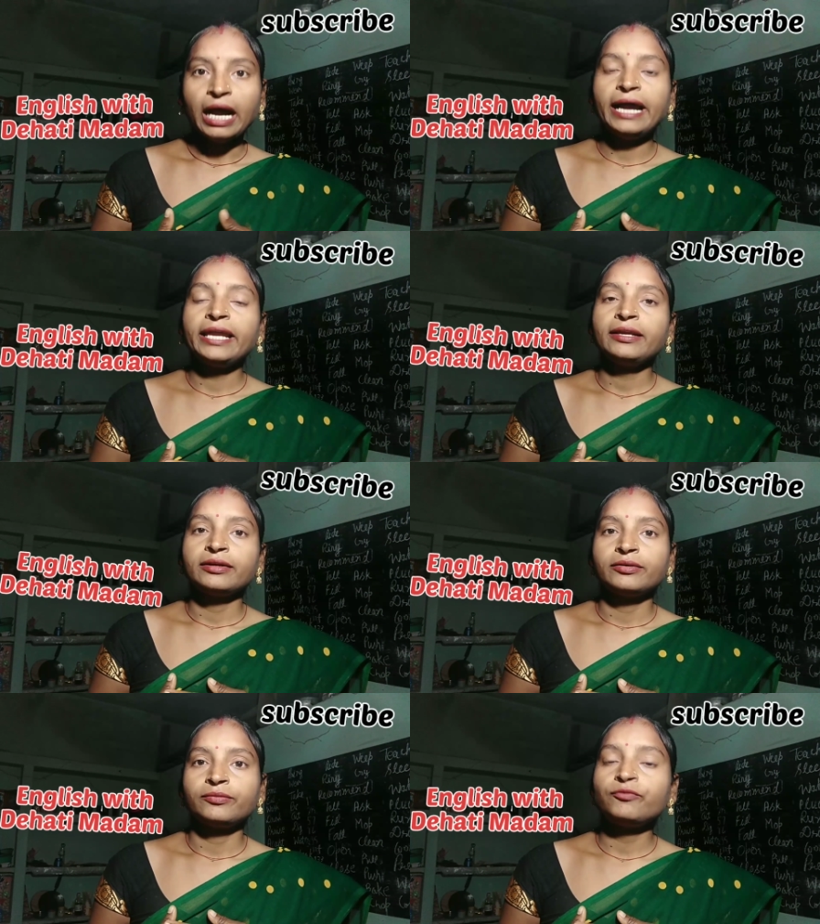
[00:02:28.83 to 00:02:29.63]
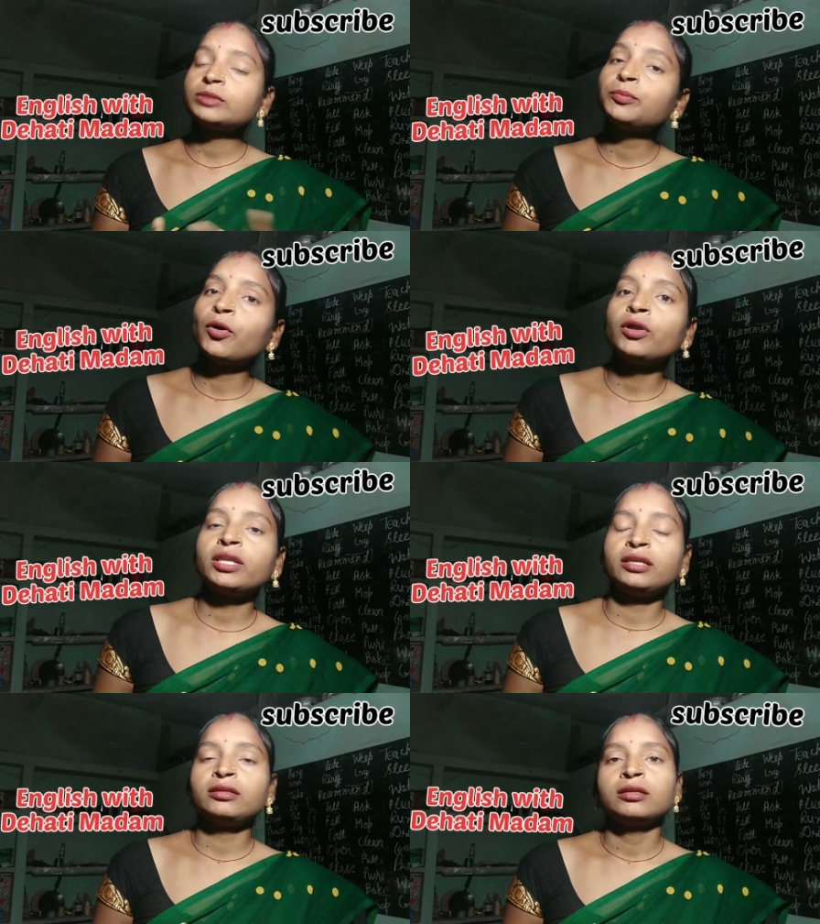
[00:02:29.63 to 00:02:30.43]
I was born
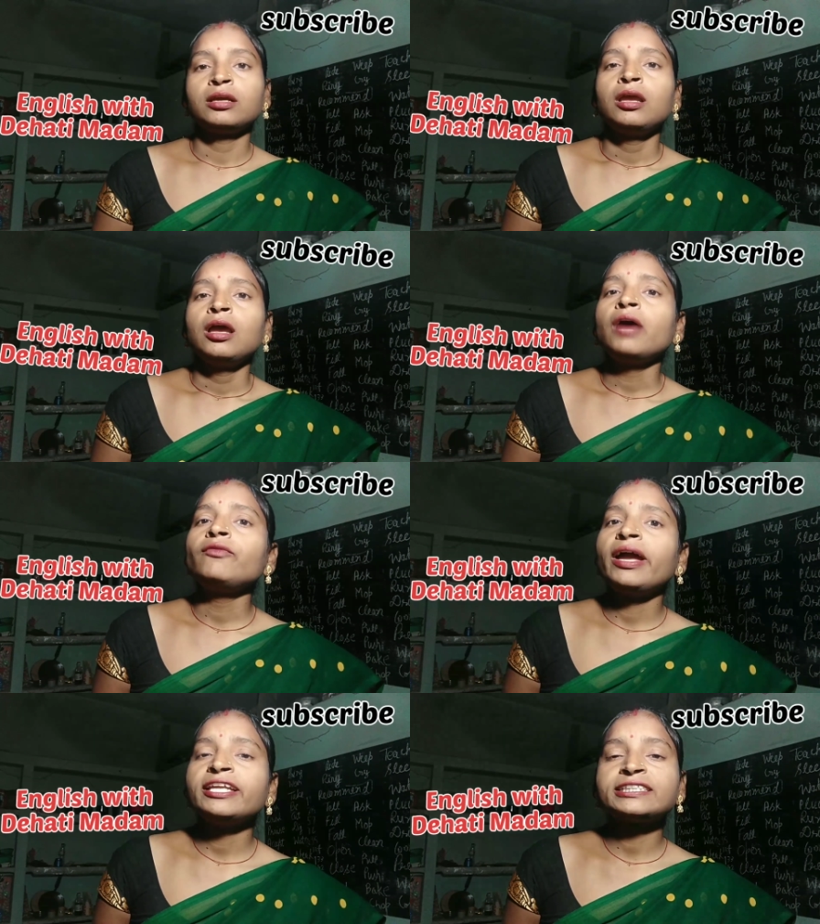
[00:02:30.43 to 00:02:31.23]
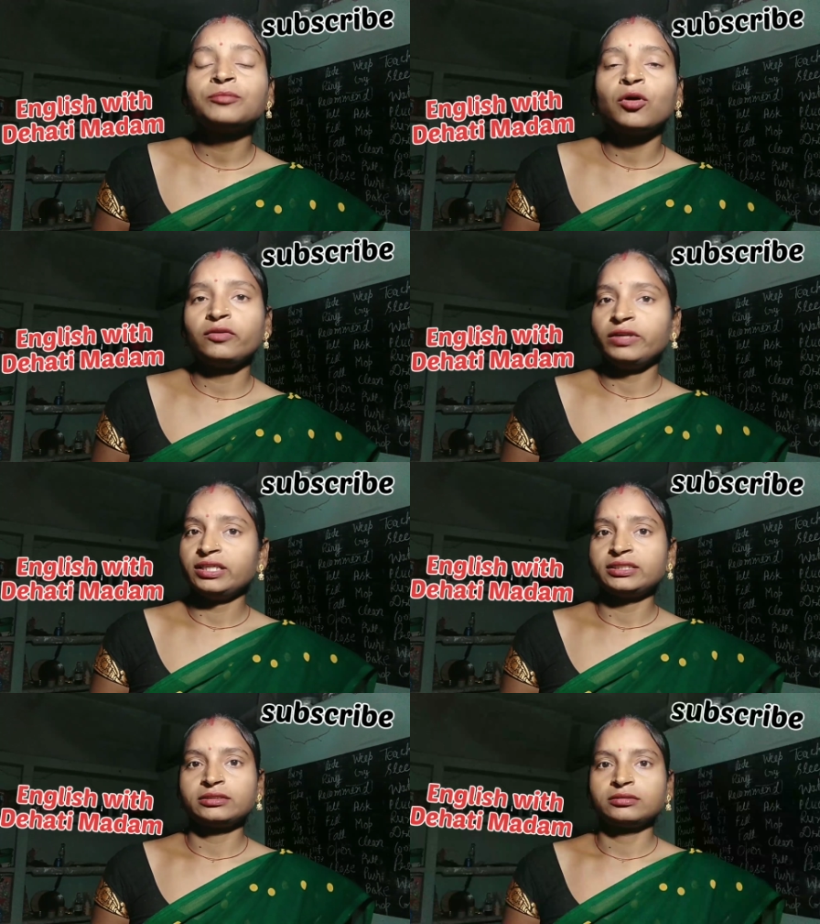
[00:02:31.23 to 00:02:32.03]
in a very small
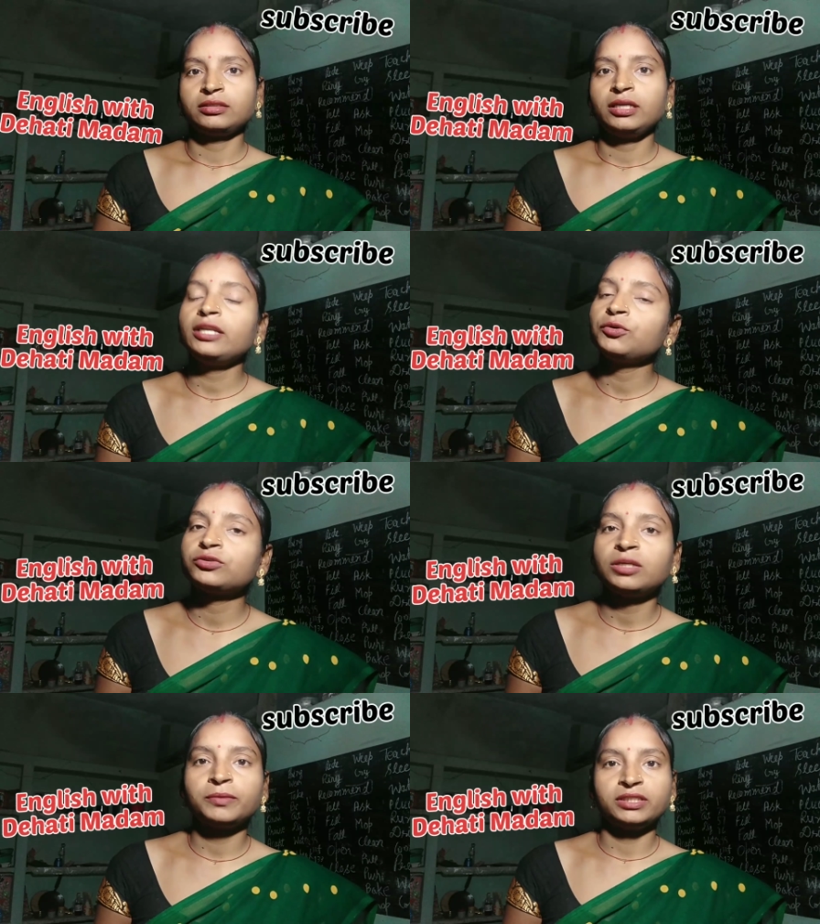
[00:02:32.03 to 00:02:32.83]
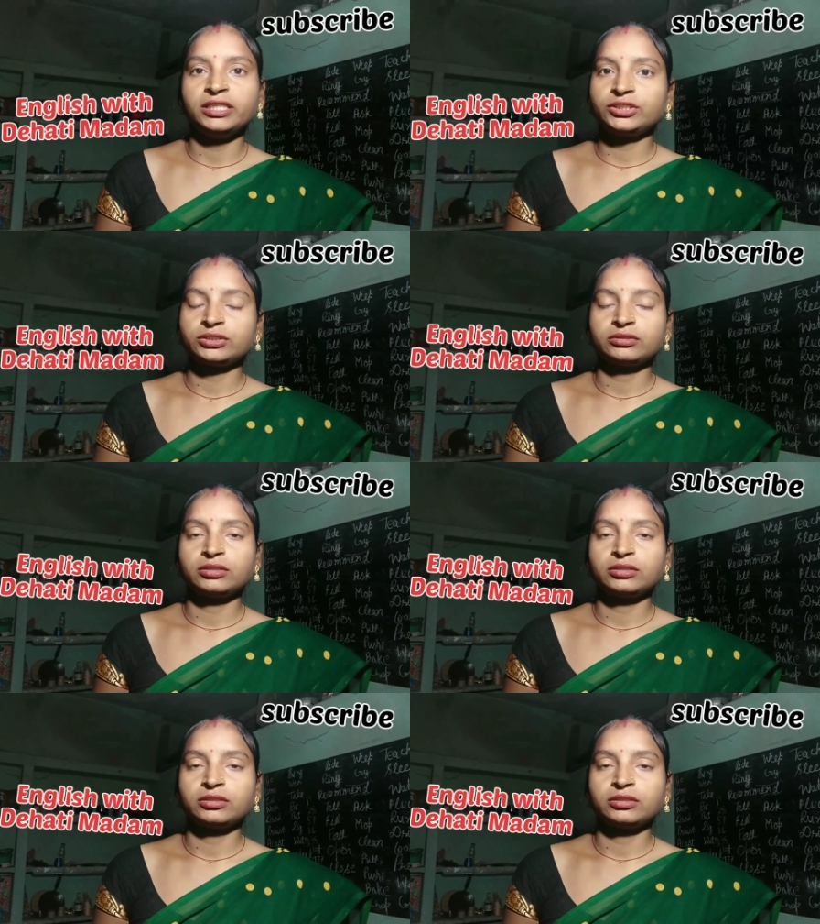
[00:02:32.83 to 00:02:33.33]
village in Uttar Pradesh.